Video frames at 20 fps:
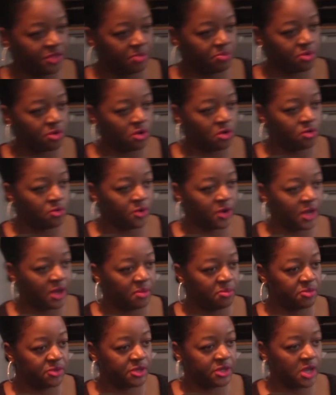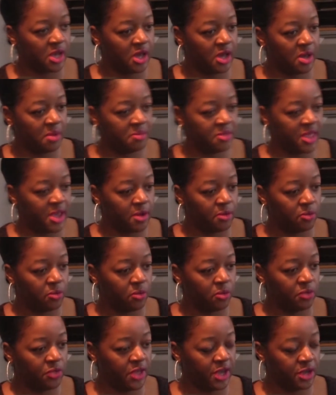the programs that
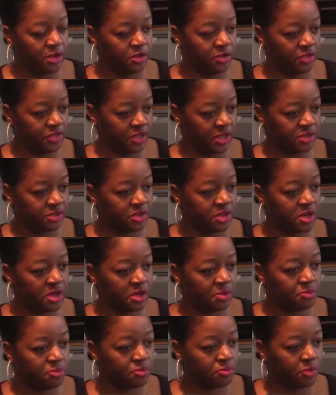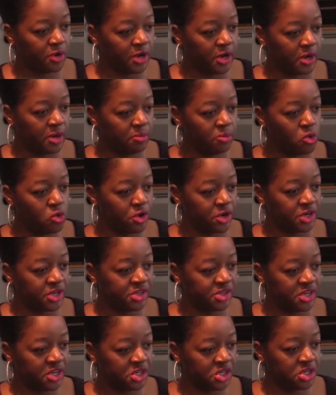the
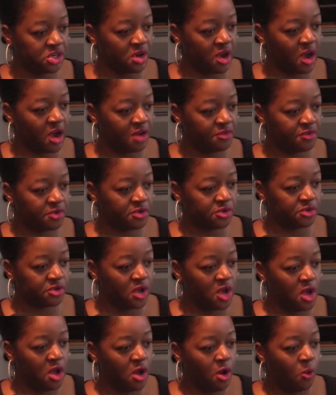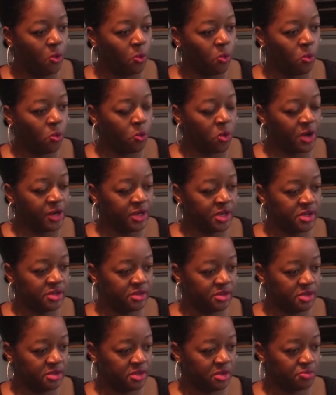organization offers. What
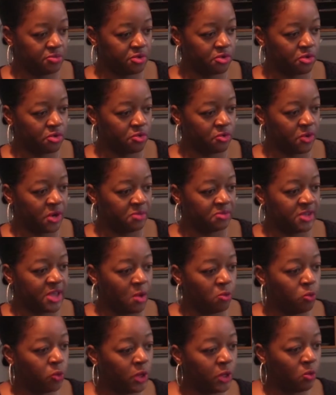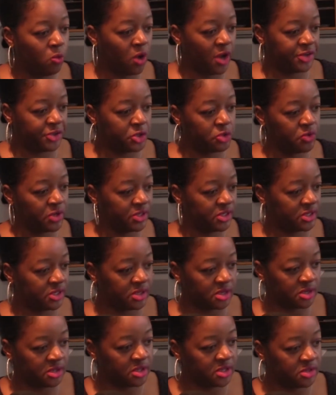is it, the programs that we want to
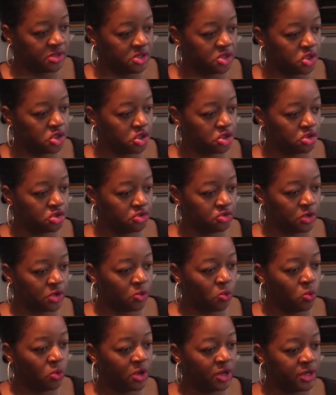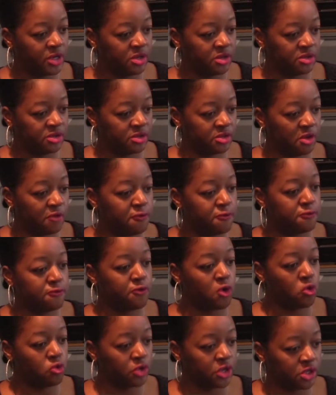instill in these children? What is the
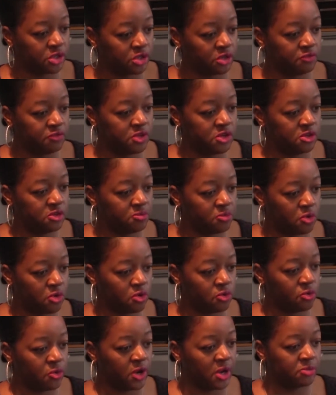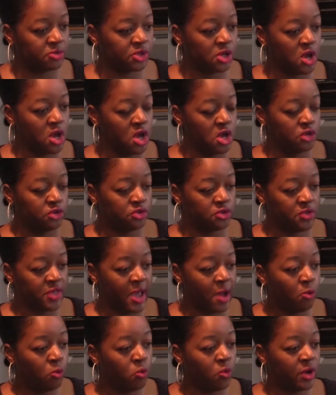focus of these programs so
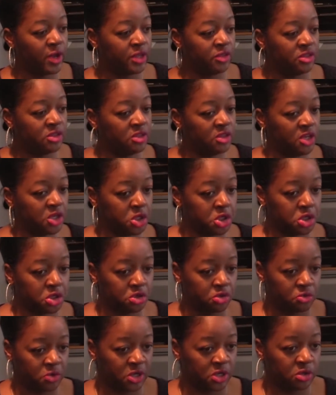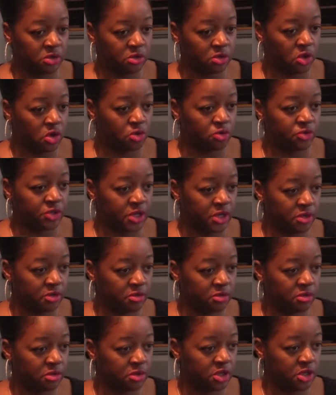that when the children goes
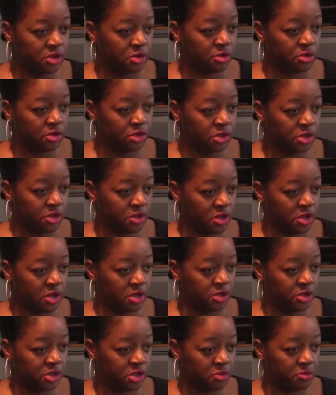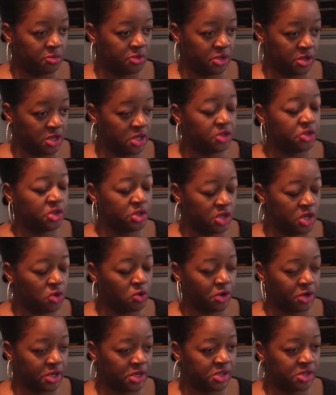into the
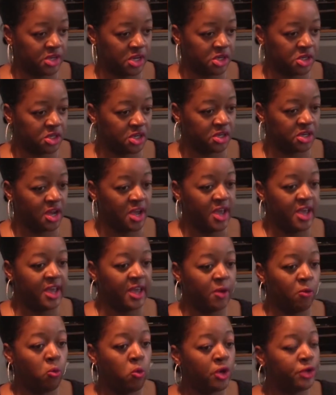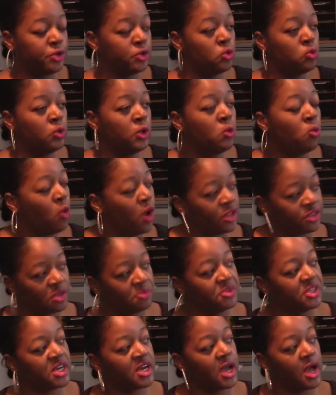organization, and what do we want
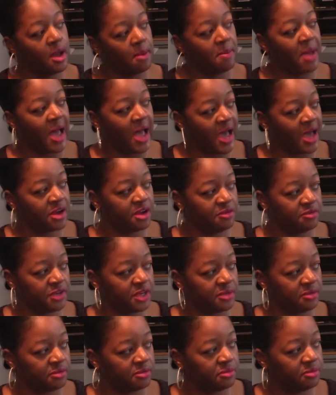them to come out of it?